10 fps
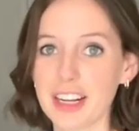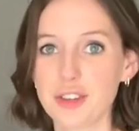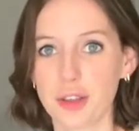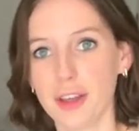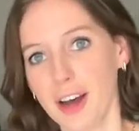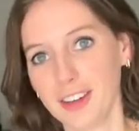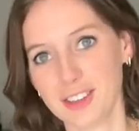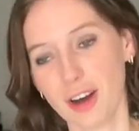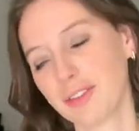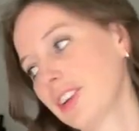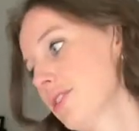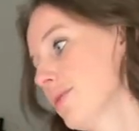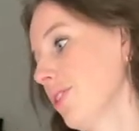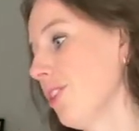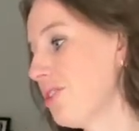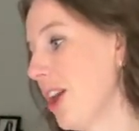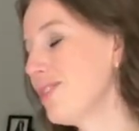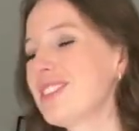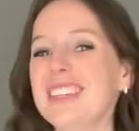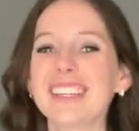I took the Uggs off because it was a little
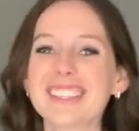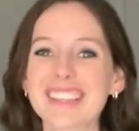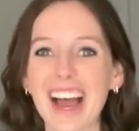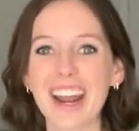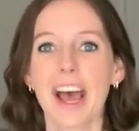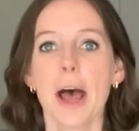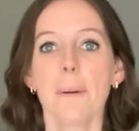toasty inside,